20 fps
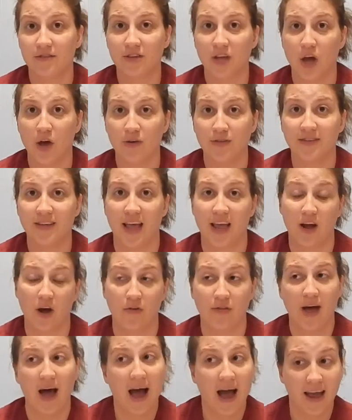So say
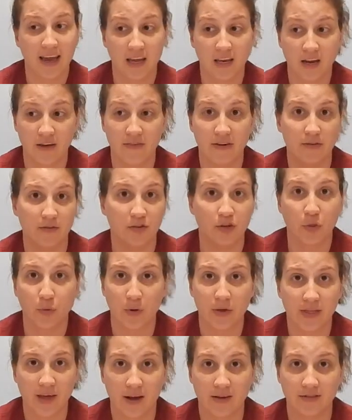on the high end of it, it was
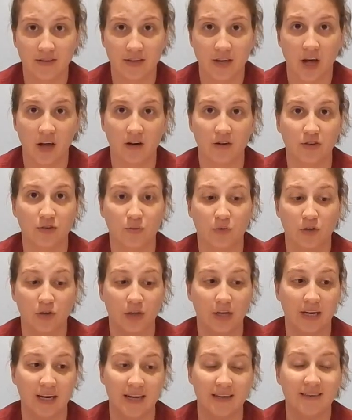$3,000. We're
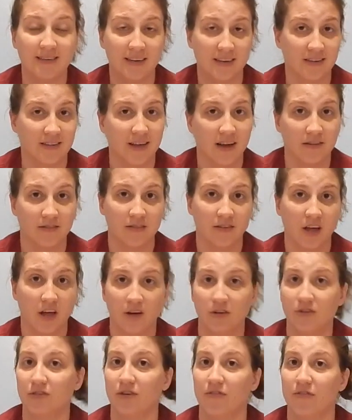looking at
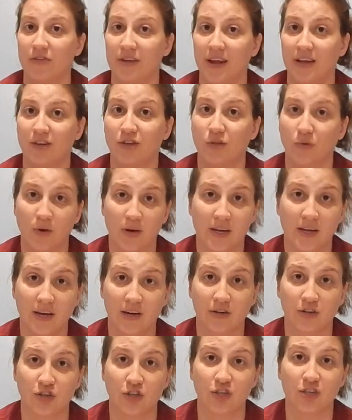$6,000 over the next 3
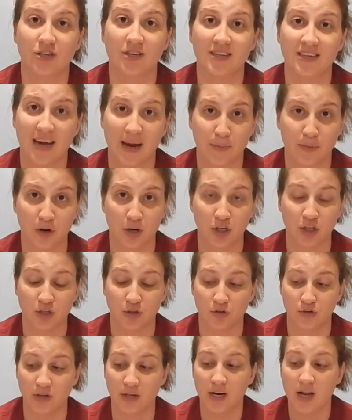years just to diaper our
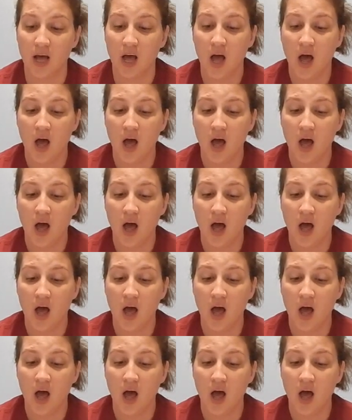children.